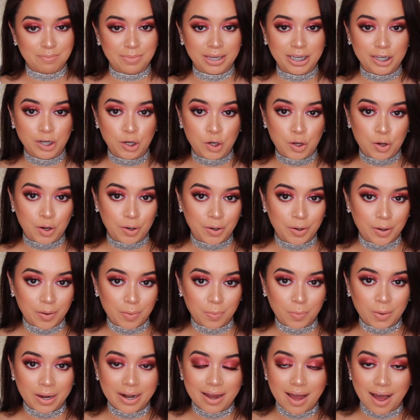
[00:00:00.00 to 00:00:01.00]
me
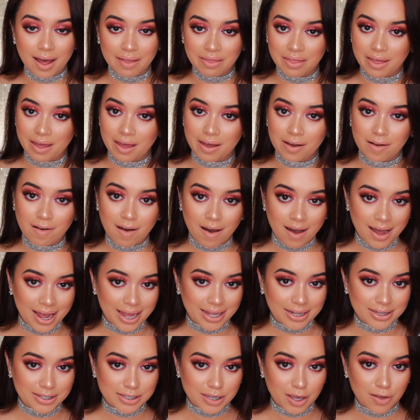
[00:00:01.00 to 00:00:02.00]
know what other
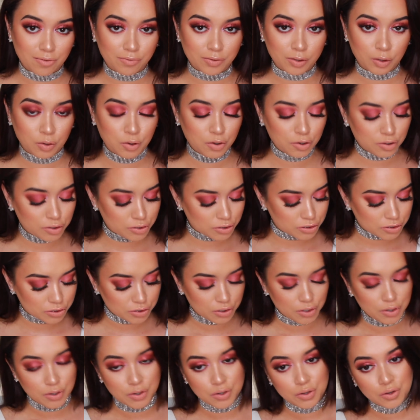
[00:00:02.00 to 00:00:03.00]
kinds of looks